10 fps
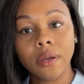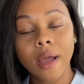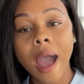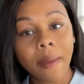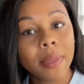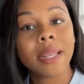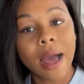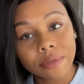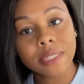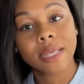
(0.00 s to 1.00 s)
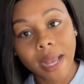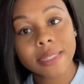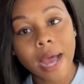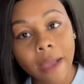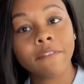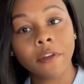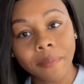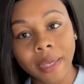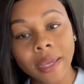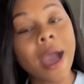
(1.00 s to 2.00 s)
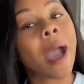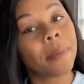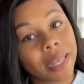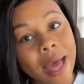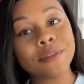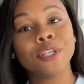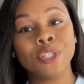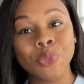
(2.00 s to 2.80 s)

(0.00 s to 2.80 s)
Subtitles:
I'm allowed to take time for me. I'm allowed to do